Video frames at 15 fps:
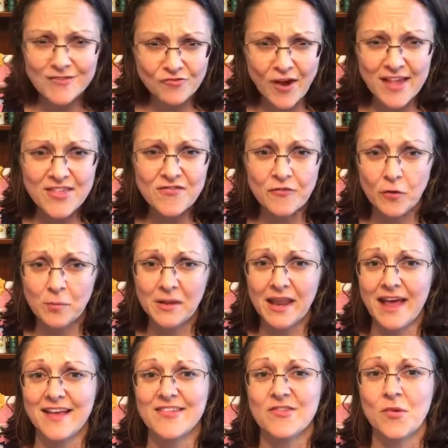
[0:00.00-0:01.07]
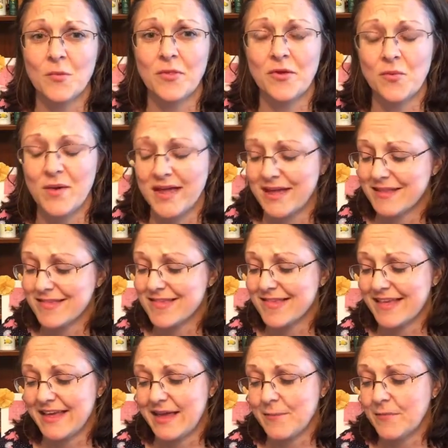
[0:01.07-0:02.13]
restful place so that we can
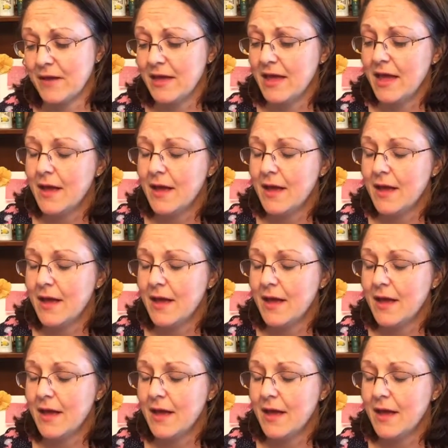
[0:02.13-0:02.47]
sleep.